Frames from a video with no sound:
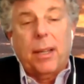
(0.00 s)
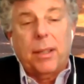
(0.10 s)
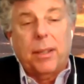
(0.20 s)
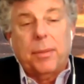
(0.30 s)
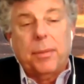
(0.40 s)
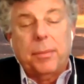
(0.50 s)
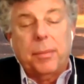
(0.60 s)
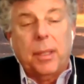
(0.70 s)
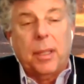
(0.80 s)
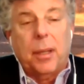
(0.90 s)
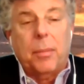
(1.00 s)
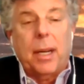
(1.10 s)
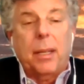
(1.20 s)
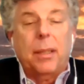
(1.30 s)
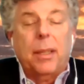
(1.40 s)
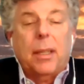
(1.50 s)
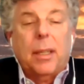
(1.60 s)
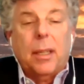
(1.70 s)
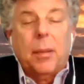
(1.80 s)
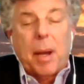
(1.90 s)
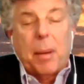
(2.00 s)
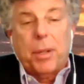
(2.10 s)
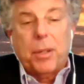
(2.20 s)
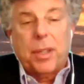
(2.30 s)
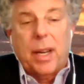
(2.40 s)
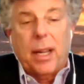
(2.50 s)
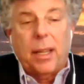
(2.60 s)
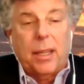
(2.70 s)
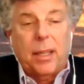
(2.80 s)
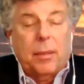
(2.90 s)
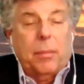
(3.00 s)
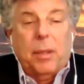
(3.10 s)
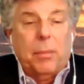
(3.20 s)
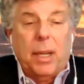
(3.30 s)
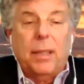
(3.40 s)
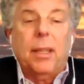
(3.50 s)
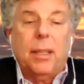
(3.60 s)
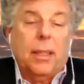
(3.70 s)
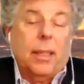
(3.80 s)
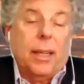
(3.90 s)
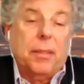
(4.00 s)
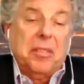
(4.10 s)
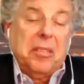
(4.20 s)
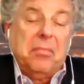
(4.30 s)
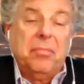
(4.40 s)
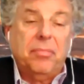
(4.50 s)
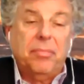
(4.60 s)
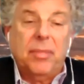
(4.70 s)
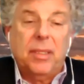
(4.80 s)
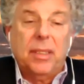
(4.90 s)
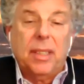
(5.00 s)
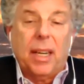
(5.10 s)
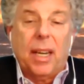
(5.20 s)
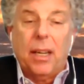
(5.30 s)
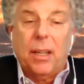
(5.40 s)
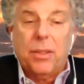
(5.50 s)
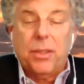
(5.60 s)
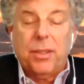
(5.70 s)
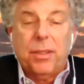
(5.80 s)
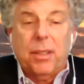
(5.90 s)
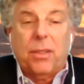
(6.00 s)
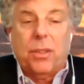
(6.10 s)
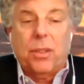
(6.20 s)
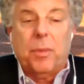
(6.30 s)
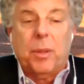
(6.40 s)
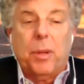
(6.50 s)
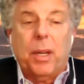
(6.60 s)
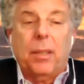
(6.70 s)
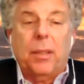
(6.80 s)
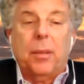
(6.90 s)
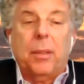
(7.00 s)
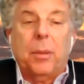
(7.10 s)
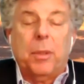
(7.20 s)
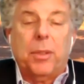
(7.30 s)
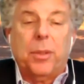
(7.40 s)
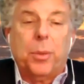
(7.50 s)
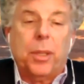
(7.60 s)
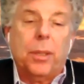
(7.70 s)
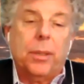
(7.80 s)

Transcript: of my personality and in my daily life. And again, it's served me well in the business world.